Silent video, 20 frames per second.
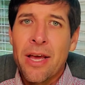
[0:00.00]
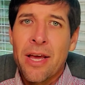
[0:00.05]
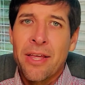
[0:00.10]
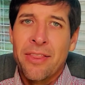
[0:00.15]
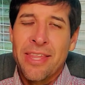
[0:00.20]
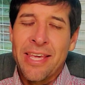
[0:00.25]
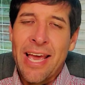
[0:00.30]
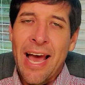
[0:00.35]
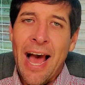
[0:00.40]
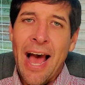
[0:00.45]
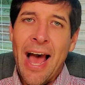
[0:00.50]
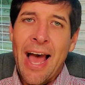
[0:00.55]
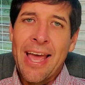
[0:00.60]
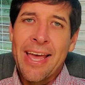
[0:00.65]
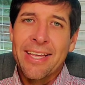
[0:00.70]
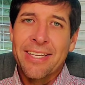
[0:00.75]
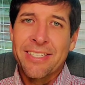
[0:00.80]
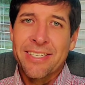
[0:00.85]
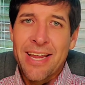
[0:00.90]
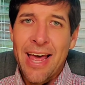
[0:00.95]
the
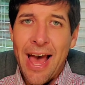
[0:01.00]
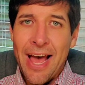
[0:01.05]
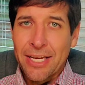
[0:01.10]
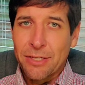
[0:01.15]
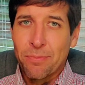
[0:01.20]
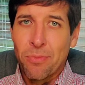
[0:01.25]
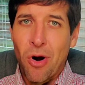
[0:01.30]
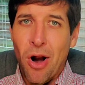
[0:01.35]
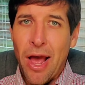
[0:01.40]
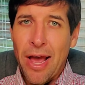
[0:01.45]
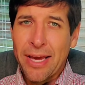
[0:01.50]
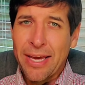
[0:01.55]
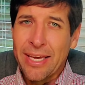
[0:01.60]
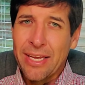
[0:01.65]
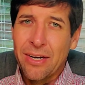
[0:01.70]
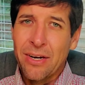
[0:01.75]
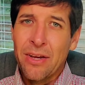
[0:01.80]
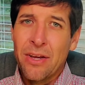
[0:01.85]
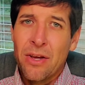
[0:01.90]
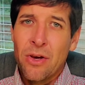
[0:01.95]
highest tax
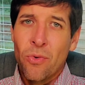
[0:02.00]
bracket,